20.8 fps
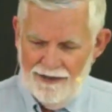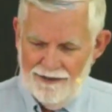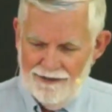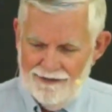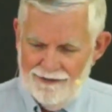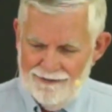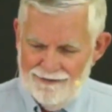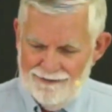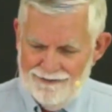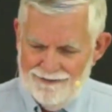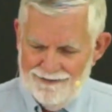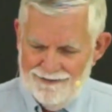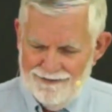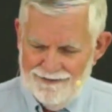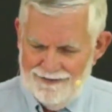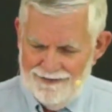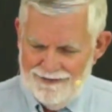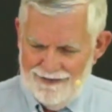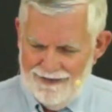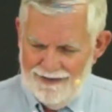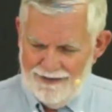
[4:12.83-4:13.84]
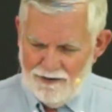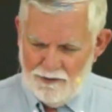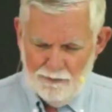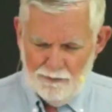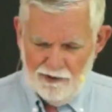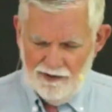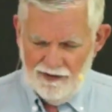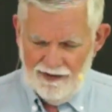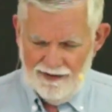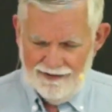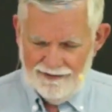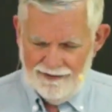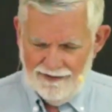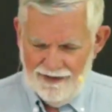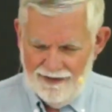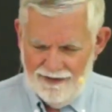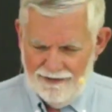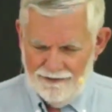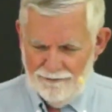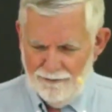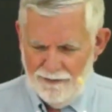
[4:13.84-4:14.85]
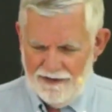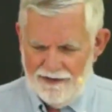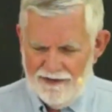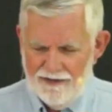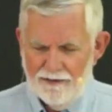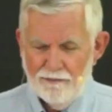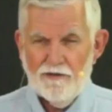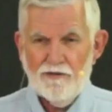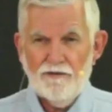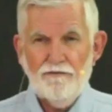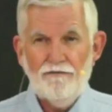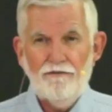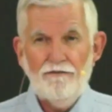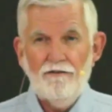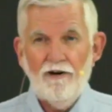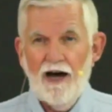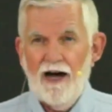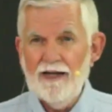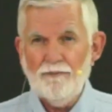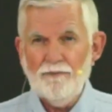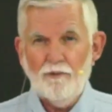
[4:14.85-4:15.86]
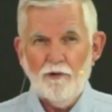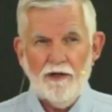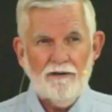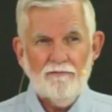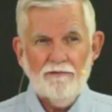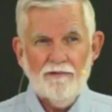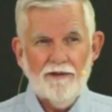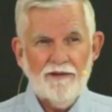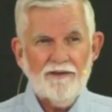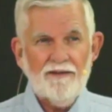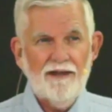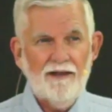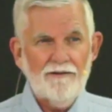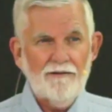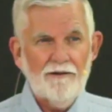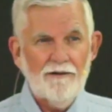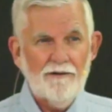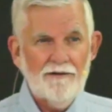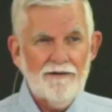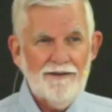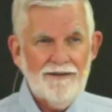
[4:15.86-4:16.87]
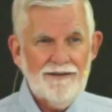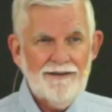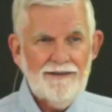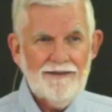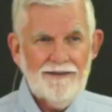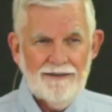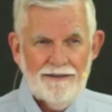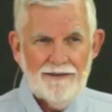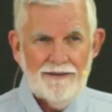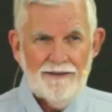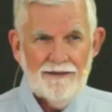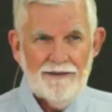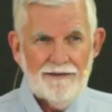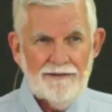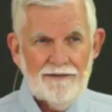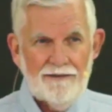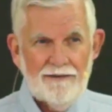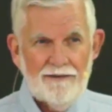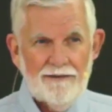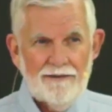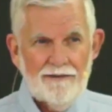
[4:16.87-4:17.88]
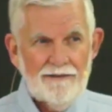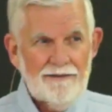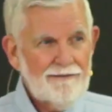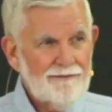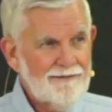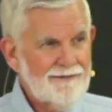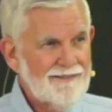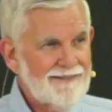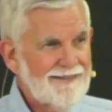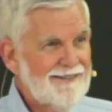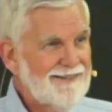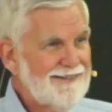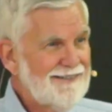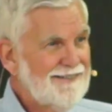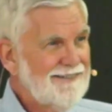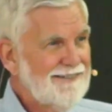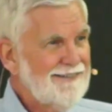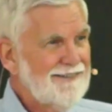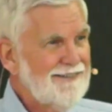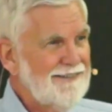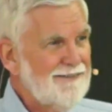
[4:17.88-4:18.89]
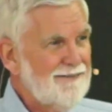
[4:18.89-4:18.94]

Uh, as plant life becomes vibrant with color, right?